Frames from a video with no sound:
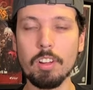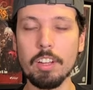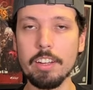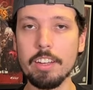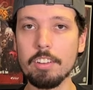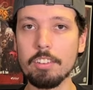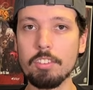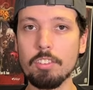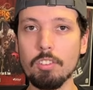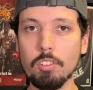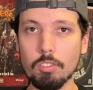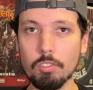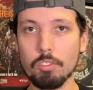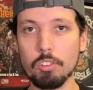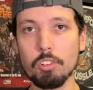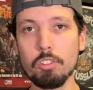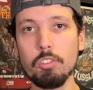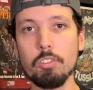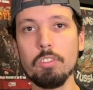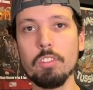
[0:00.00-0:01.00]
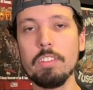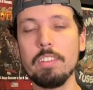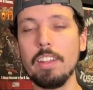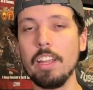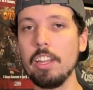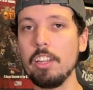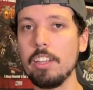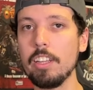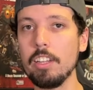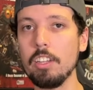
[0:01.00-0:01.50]
additional runes
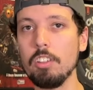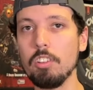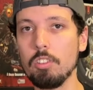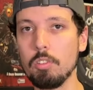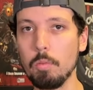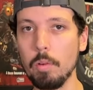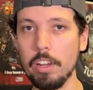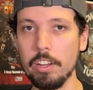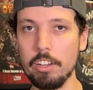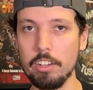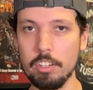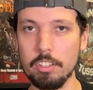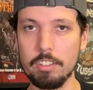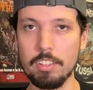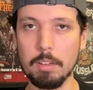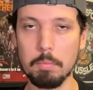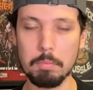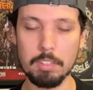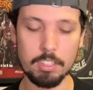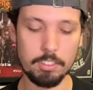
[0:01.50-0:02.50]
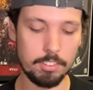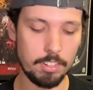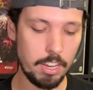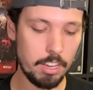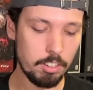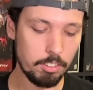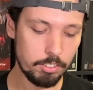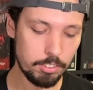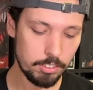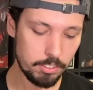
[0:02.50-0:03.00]
that you can use while you're attempting
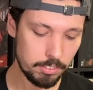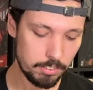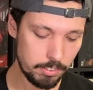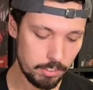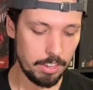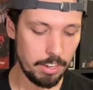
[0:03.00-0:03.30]
challenges.